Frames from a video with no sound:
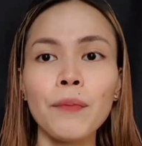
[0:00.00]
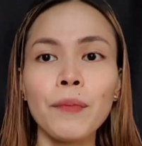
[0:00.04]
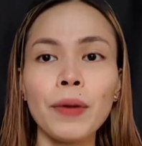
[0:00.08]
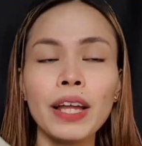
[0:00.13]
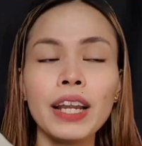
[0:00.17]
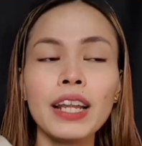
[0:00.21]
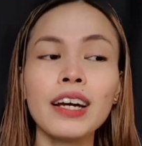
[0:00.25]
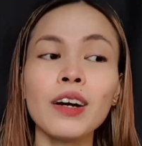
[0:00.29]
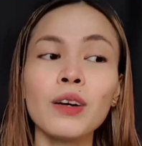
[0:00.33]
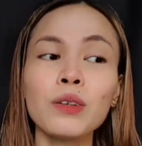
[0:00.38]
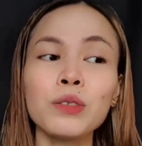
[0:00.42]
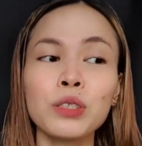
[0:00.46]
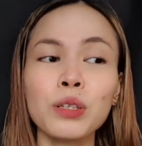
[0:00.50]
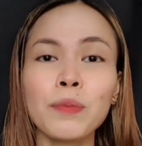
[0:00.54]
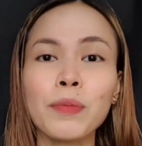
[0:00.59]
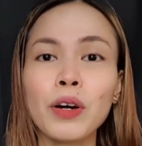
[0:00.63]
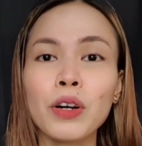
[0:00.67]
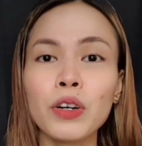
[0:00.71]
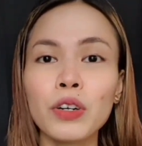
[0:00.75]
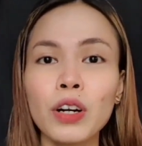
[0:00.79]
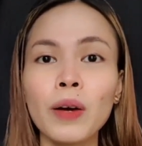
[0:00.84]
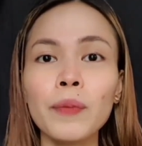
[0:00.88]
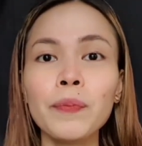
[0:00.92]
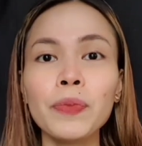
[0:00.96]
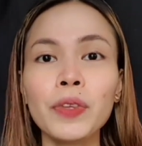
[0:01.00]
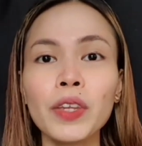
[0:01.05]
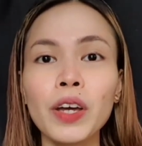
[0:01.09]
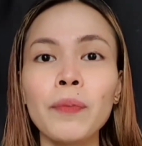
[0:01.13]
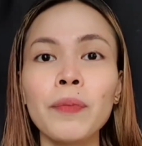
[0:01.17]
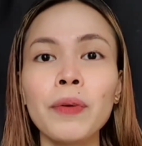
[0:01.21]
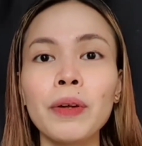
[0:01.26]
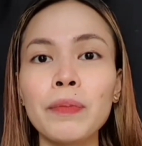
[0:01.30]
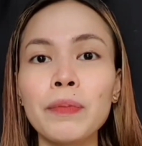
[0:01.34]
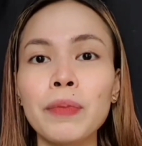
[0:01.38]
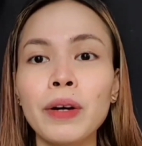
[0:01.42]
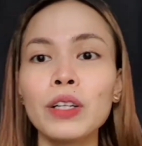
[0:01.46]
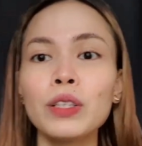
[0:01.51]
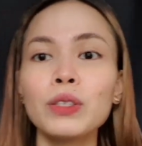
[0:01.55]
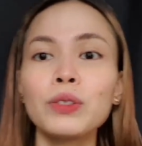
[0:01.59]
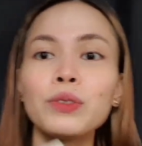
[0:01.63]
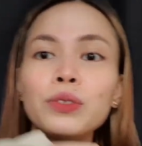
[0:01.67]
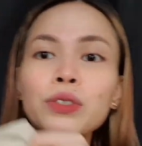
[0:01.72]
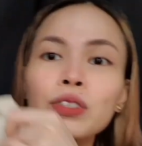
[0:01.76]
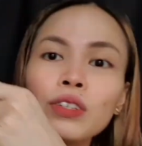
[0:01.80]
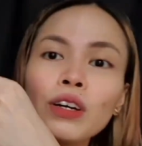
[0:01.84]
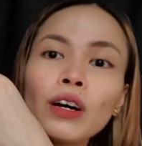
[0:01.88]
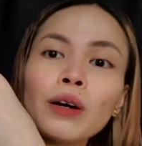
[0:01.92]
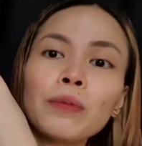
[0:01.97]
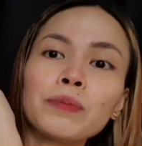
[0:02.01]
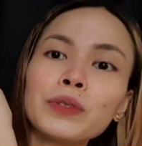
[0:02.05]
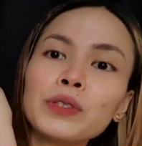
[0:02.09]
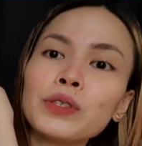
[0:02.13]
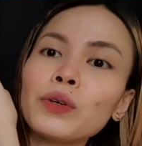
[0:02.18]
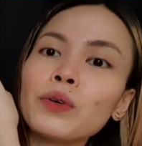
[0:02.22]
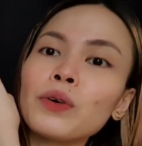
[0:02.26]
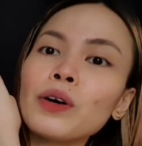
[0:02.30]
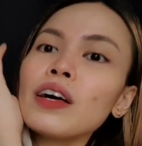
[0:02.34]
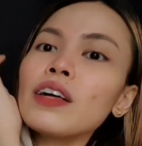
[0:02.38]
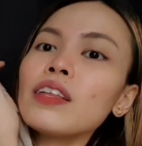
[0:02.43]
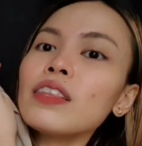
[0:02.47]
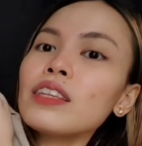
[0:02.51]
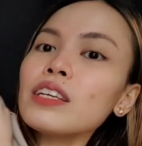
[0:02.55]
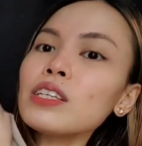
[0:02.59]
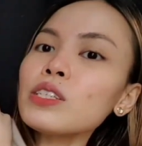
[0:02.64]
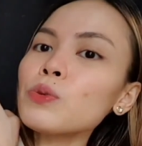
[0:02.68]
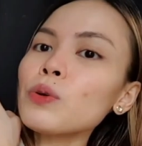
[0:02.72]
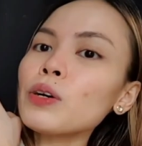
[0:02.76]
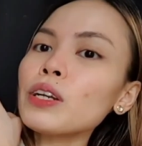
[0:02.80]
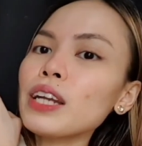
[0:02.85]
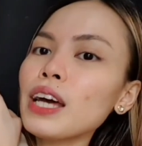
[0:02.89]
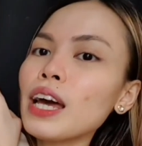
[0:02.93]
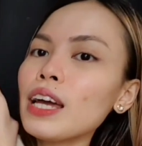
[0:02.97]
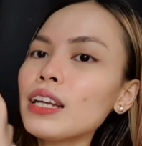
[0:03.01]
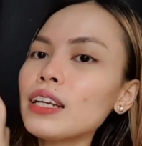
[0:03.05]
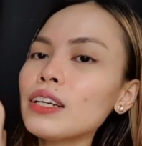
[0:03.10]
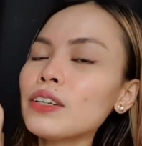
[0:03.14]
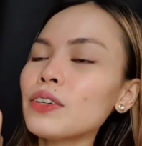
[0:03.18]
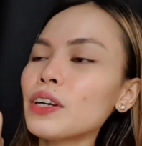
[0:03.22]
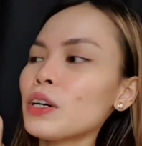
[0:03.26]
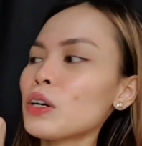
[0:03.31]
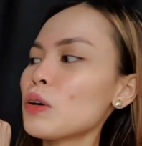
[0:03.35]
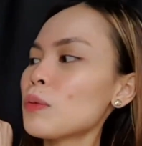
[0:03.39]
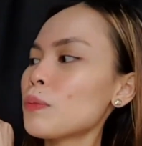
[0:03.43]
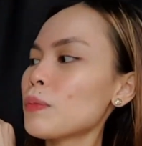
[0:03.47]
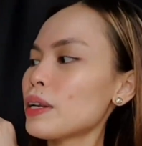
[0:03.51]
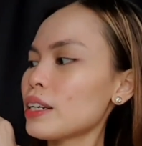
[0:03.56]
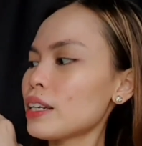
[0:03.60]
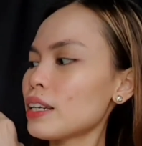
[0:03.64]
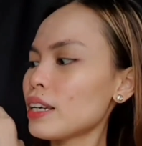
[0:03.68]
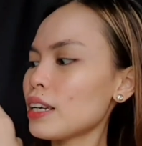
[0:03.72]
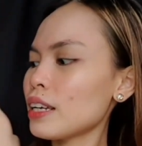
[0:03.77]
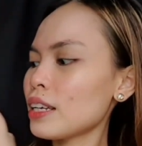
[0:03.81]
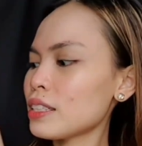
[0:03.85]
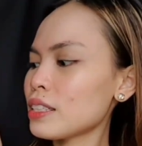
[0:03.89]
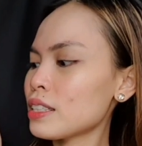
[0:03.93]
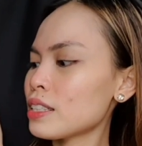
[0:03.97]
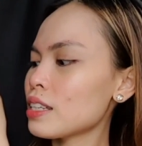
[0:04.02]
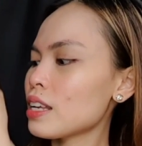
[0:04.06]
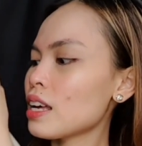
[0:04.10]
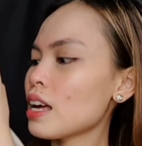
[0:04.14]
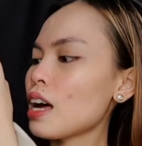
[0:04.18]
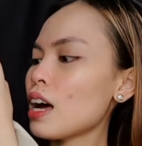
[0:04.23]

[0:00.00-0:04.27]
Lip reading: Mahilig ako sa mga crop top and mga loose top. So this one, I highly recommend this.